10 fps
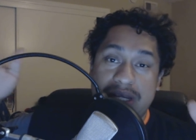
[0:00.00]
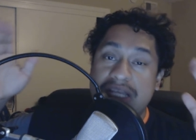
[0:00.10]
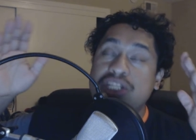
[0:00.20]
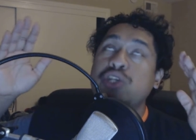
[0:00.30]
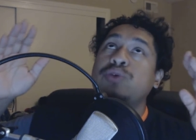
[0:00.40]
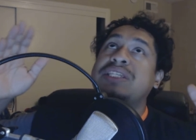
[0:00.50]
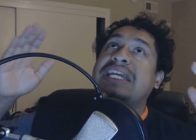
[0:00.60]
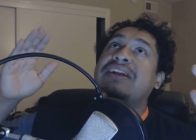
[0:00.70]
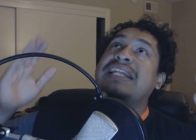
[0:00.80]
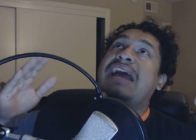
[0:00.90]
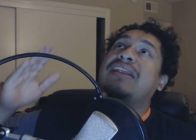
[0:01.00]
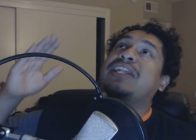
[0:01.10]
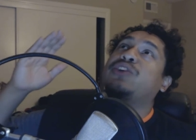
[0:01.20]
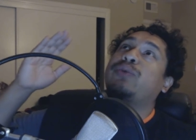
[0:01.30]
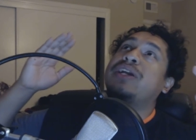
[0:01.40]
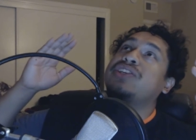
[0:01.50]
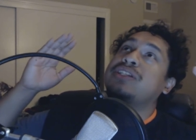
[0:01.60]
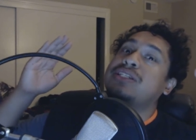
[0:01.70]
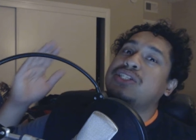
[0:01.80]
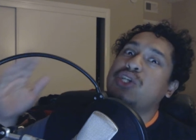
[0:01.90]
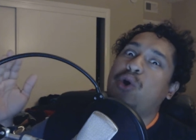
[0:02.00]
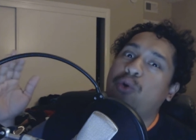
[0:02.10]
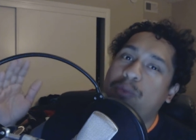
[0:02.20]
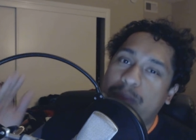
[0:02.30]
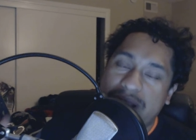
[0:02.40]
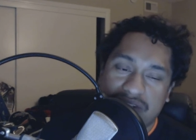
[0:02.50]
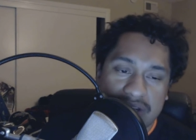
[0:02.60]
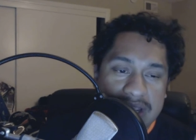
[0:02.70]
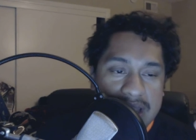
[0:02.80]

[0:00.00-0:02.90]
because you stared down that direction so much.